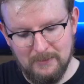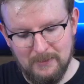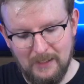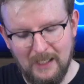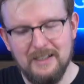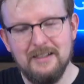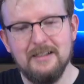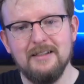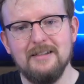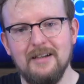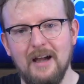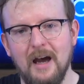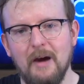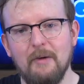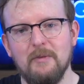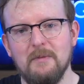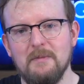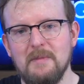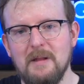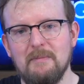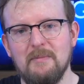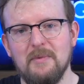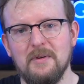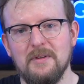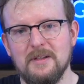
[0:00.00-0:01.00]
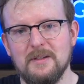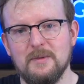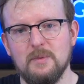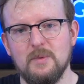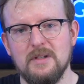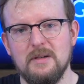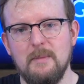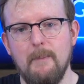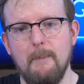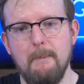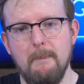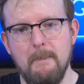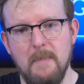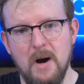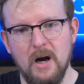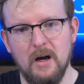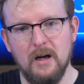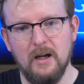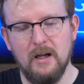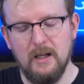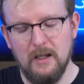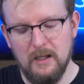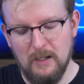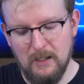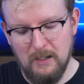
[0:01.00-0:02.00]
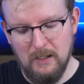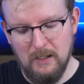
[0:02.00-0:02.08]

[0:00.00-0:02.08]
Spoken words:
I did not remember this was a monk.